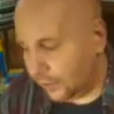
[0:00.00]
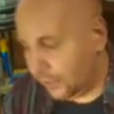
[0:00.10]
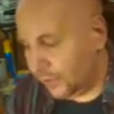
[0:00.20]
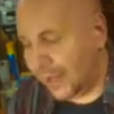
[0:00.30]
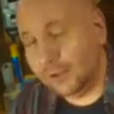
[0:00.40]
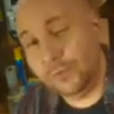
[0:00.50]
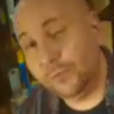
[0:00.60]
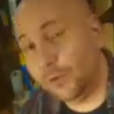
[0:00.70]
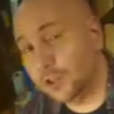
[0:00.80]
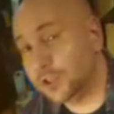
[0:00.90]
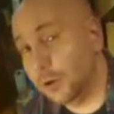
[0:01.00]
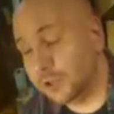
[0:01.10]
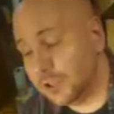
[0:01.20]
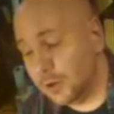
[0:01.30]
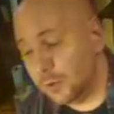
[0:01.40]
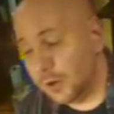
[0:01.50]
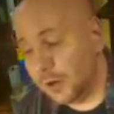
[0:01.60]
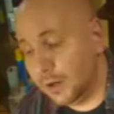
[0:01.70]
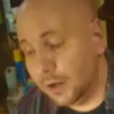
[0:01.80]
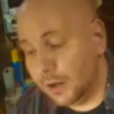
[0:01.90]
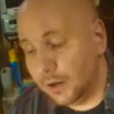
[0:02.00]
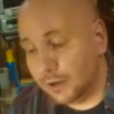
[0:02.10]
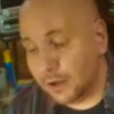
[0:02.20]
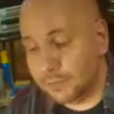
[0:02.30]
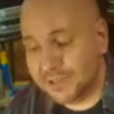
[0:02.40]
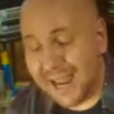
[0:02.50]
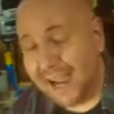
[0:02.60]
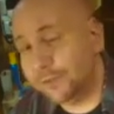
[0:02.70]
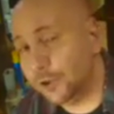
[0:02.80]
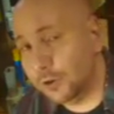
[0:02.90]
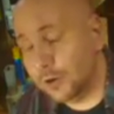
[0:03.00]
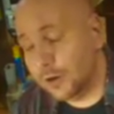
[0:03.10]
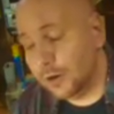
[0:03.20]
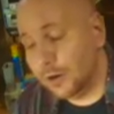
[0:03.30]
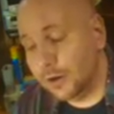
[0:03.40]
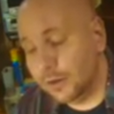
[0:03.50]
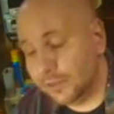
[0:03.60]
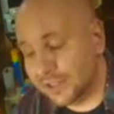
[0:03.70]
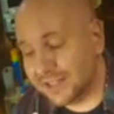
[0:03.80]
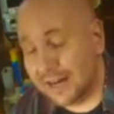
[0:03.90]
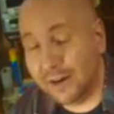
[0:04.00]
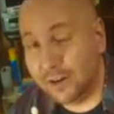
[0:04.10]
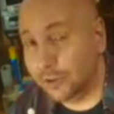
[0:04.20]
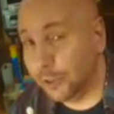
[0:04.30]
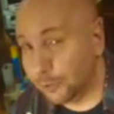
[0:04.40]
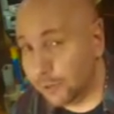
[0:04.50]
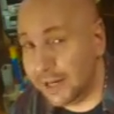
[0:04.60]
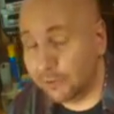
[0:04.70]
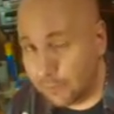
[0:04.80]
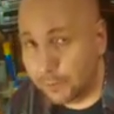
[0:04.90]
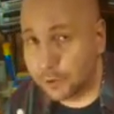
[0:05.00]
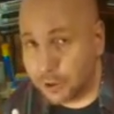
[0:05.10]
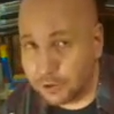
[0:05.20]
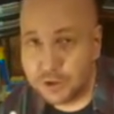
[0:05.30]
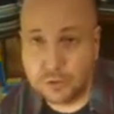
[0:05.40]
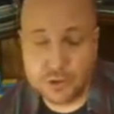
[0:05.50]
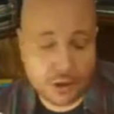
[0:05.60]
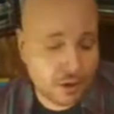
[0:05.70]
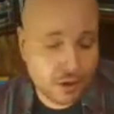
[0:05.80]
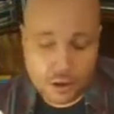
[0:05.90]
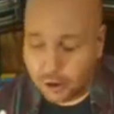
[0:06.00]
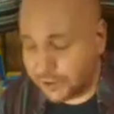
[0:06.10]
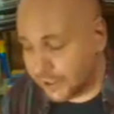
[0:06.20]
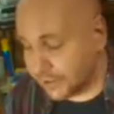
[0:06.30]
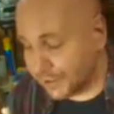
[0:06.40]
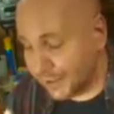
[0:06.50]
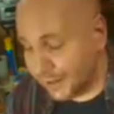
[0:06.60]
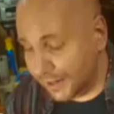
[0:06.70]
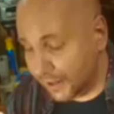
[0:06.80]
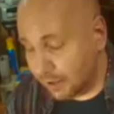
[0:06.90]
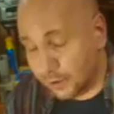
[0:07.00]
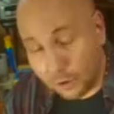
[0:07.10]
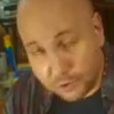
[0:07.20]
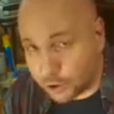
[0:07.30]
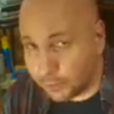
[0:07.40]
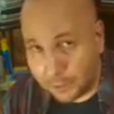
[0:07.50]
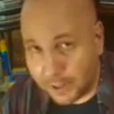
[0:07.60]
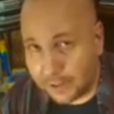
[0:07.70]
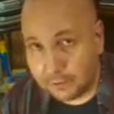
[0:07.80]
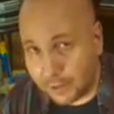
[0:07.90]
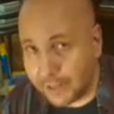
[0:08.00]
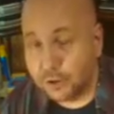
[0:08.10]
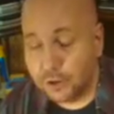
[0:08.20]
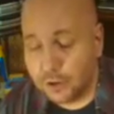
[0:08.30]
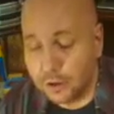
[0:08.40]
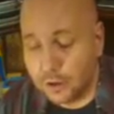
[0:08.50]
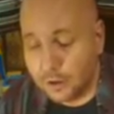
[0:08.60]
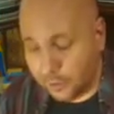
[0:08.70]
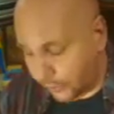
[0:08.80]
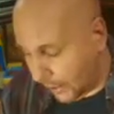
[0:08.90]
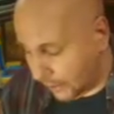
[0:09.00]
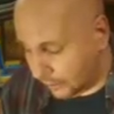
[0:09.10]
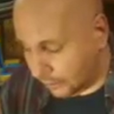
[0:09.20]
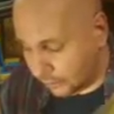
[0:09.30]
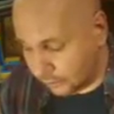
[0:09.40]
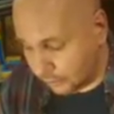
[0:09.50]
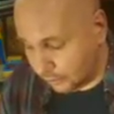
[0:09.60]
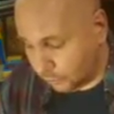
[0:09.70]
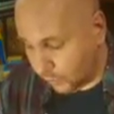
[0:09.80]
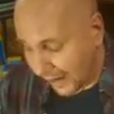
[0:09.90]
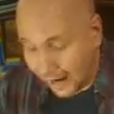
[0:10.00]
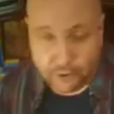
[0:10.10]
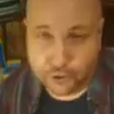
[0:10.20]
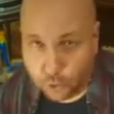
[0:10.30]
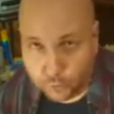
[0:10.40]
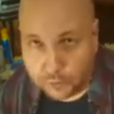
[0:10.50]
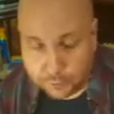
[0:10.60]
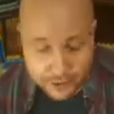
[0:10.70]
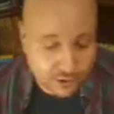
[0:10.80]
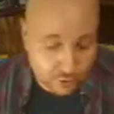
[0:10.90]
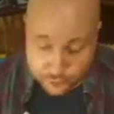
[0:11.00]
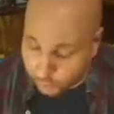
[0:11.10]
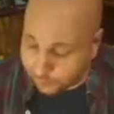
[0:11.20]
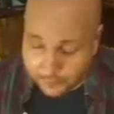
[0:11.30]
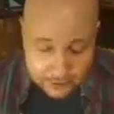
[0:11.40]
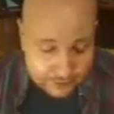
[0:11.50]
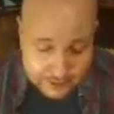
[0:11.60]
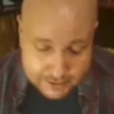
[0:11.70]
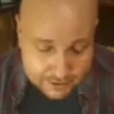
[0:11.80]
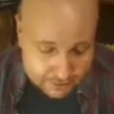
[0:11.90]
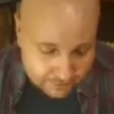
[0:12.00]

that first ghost note comes after the snare hit on the 3. And remember, ghost notes are just notes you're playing lighter than how you're normally playing. So if you normally play like this,